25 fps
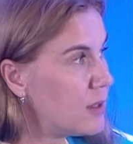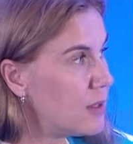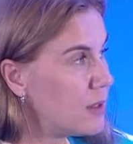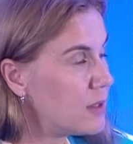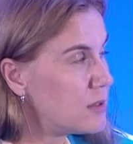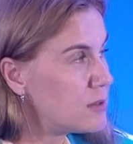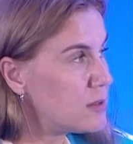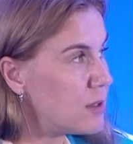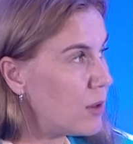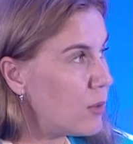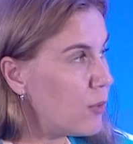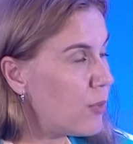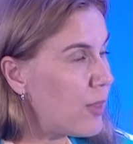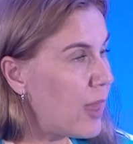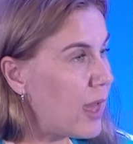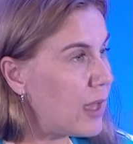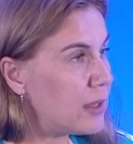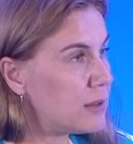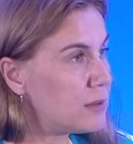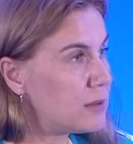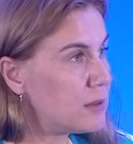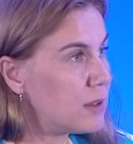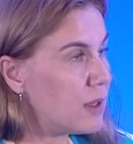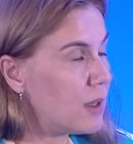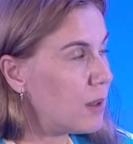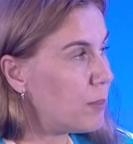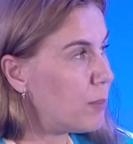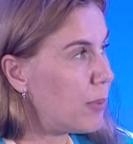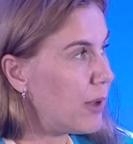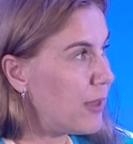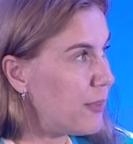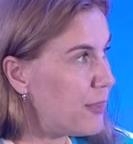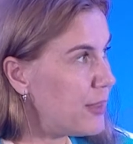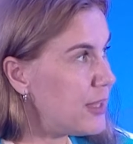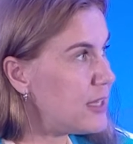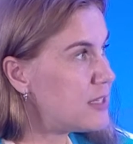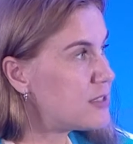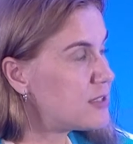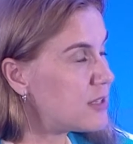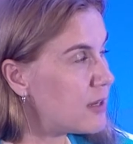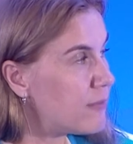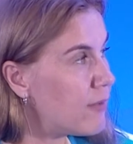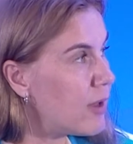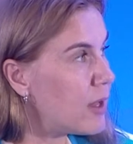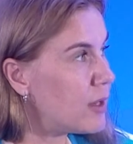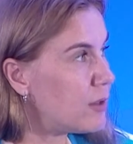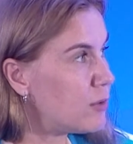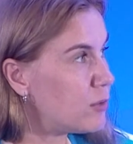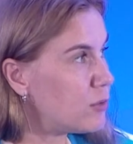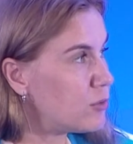so that by these
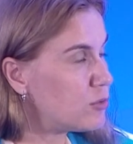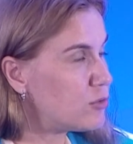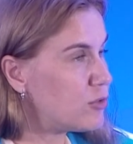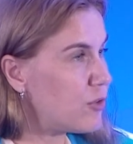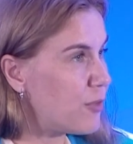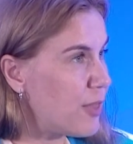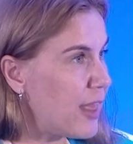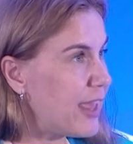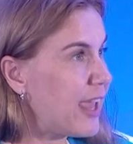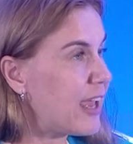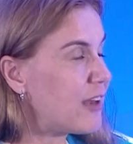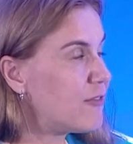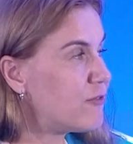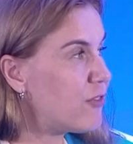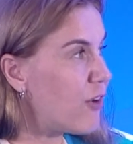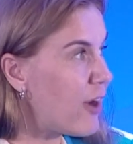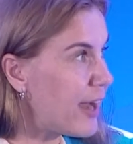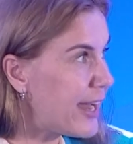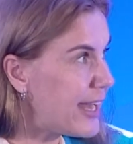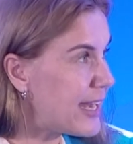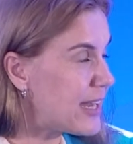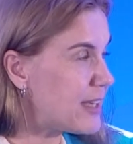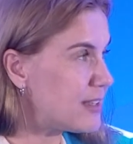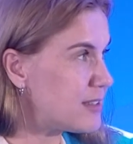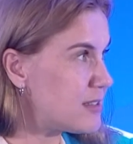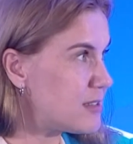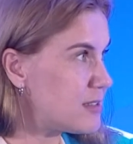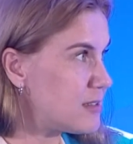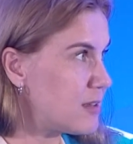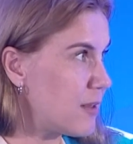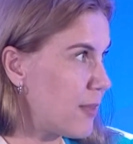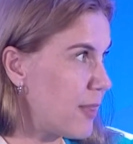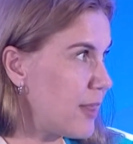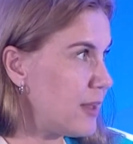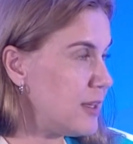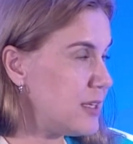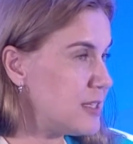revenues they can finance these